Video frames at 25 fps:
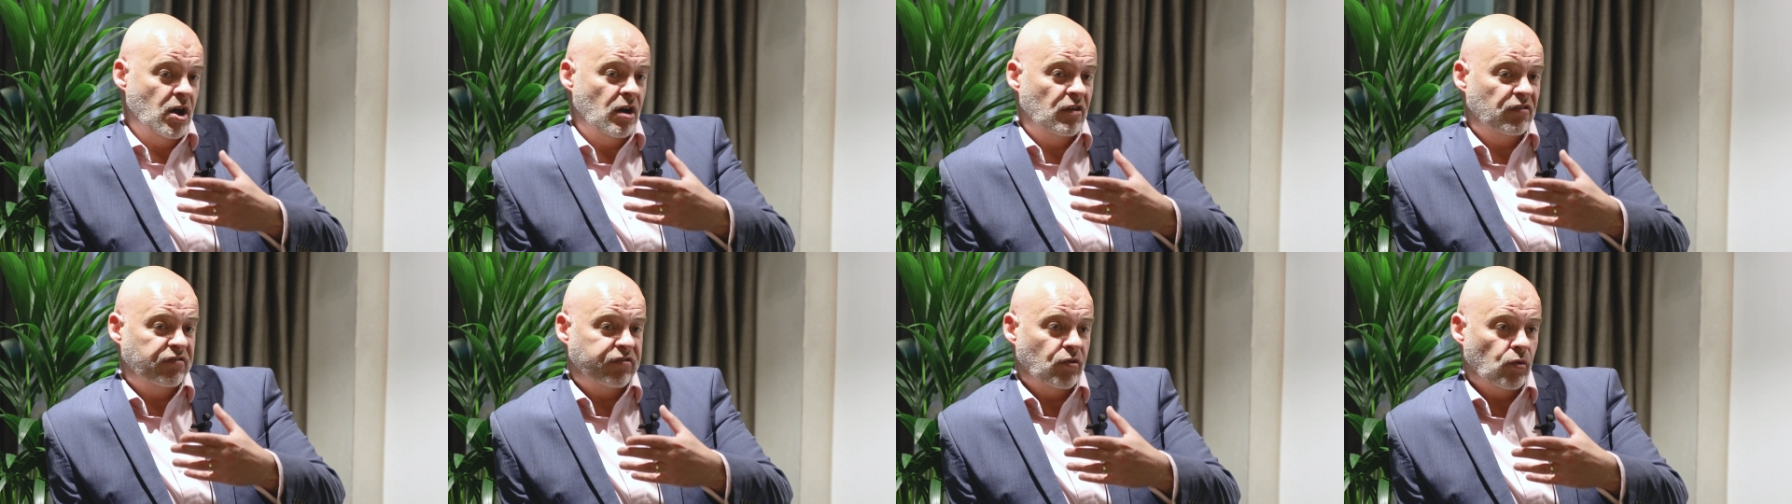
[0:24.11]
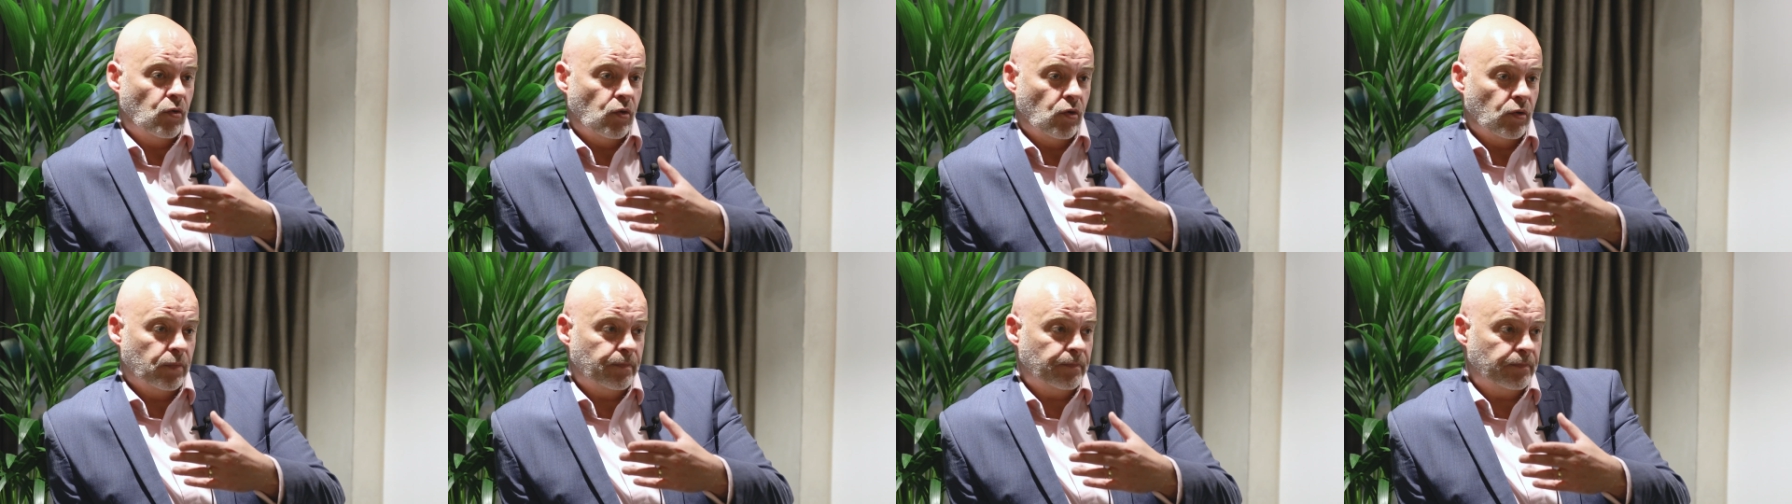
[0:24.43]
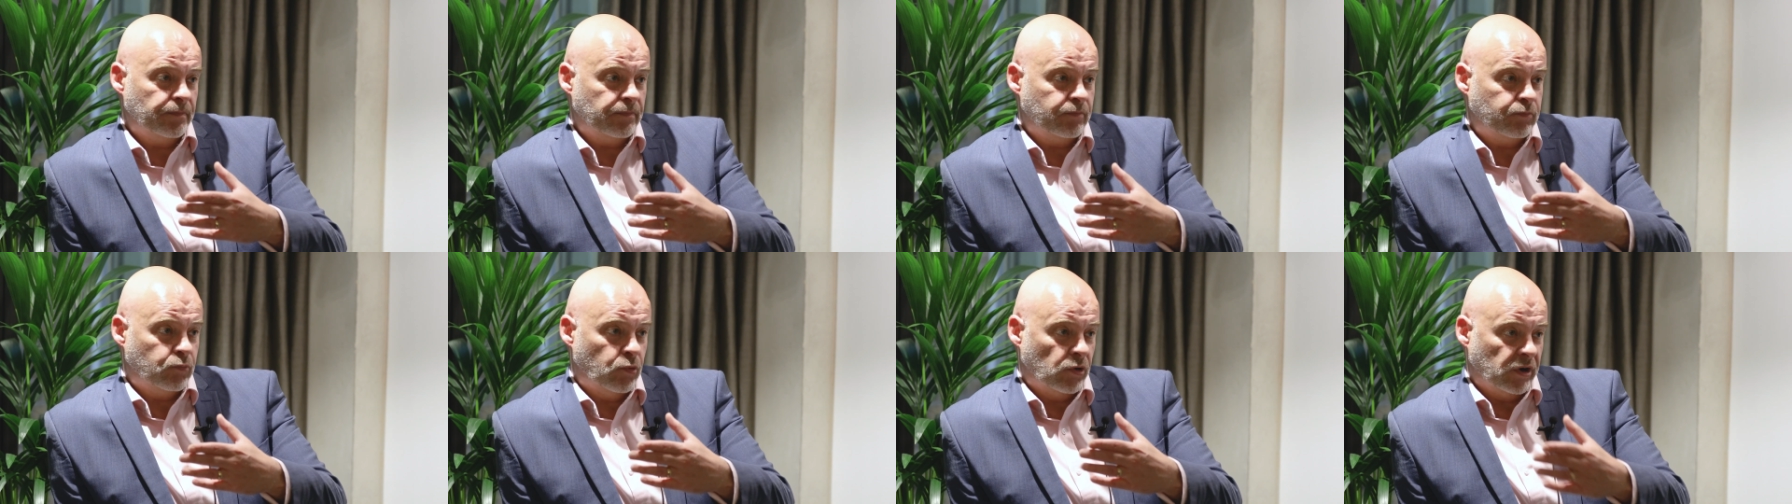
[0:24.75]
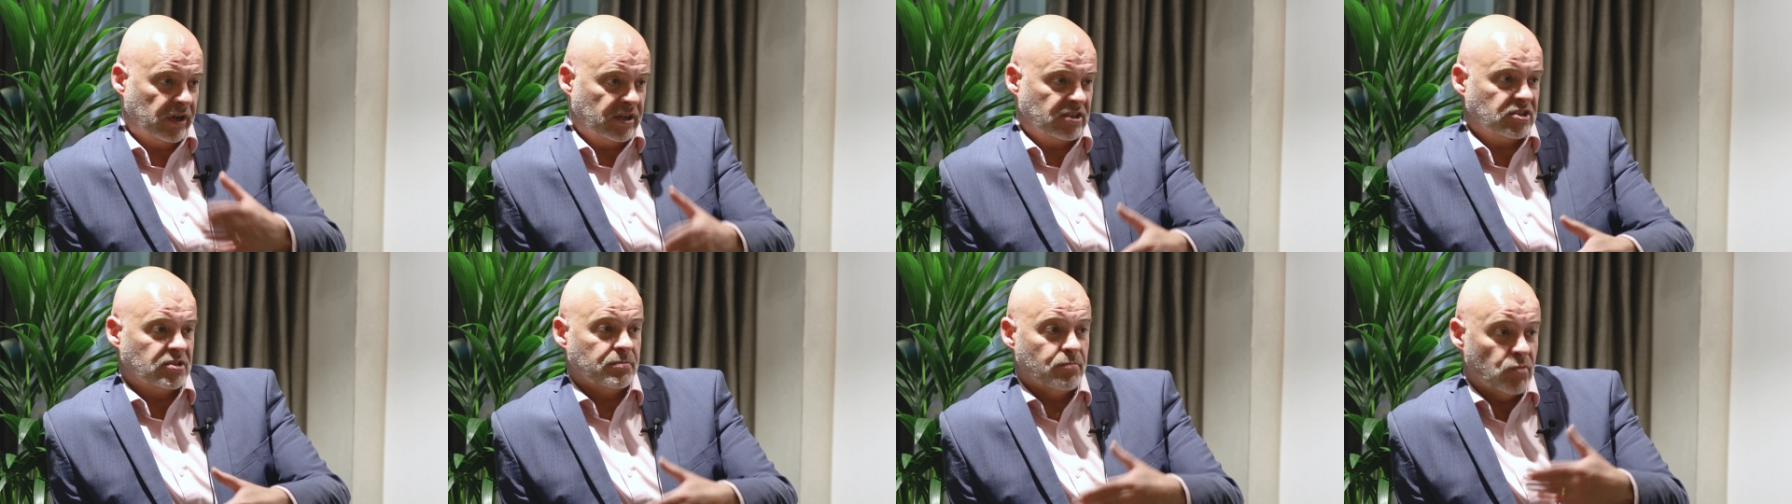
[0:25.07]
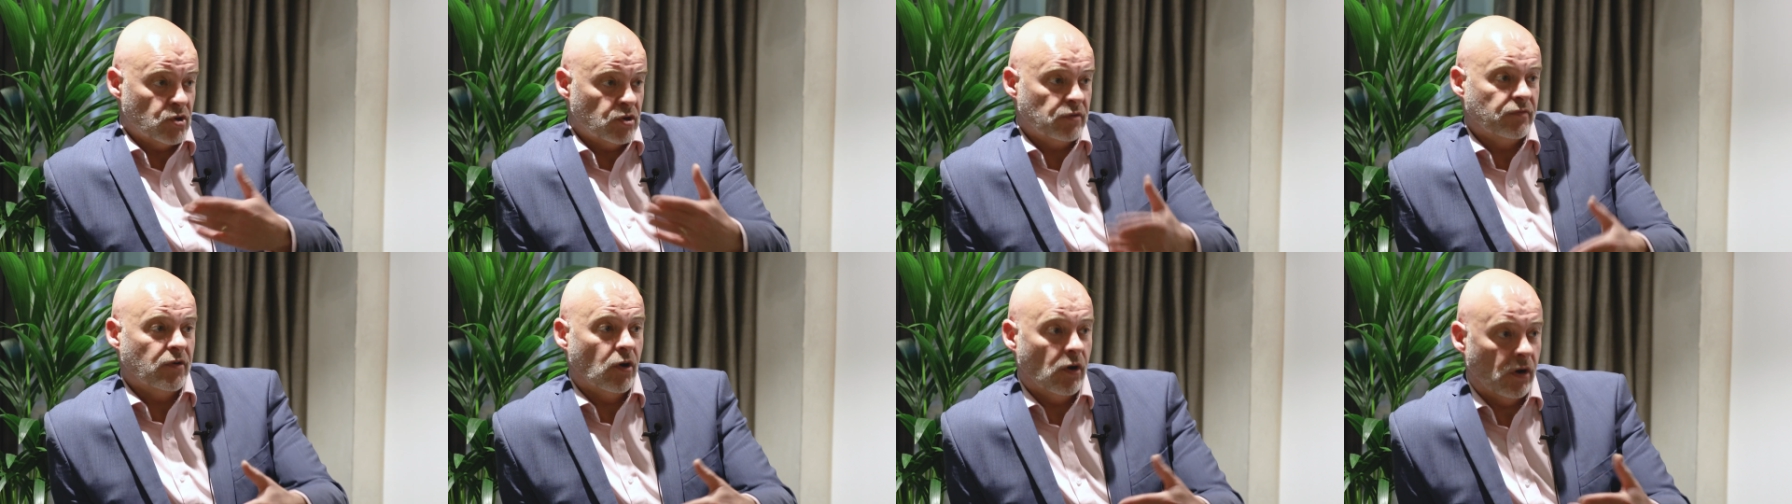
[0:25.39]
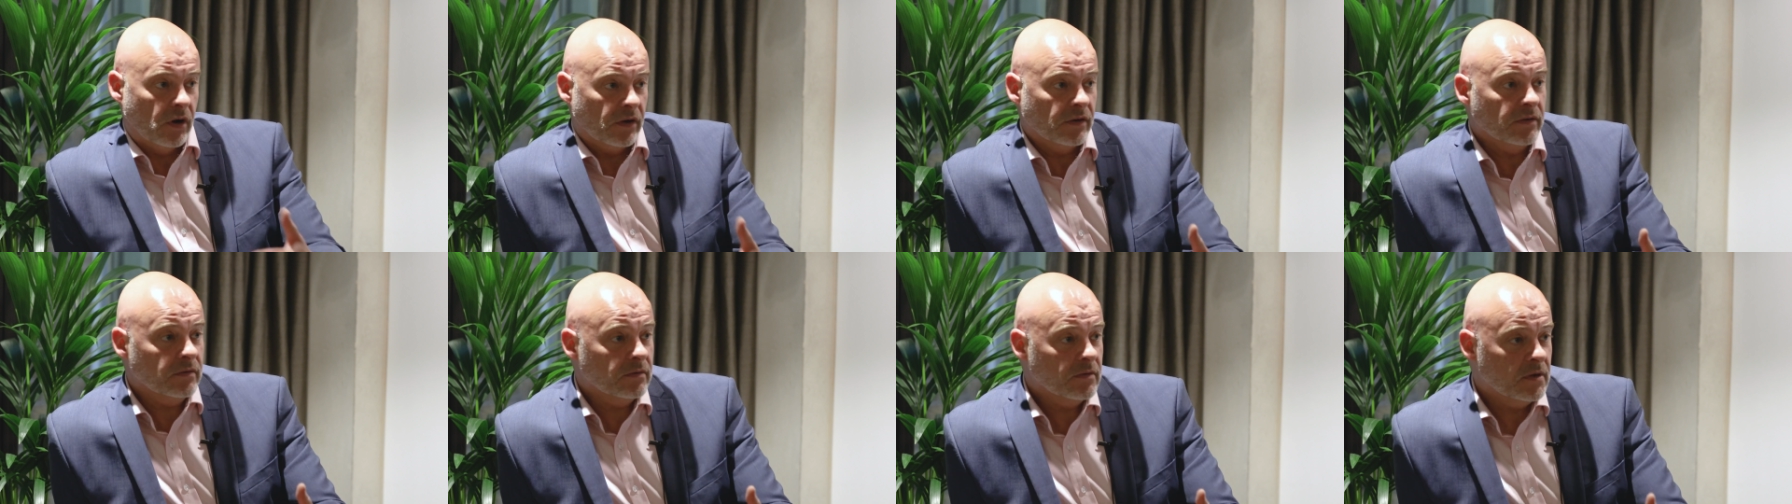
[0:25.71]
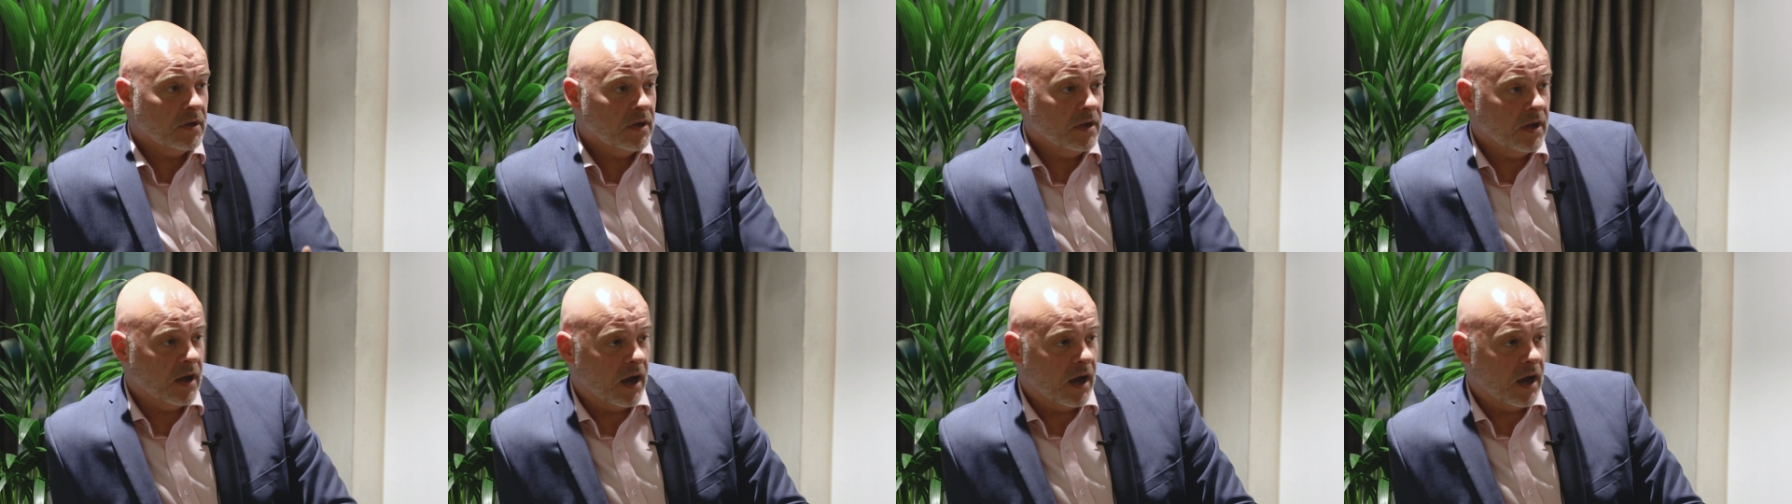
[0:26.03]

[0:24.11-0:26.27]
for wanting to move on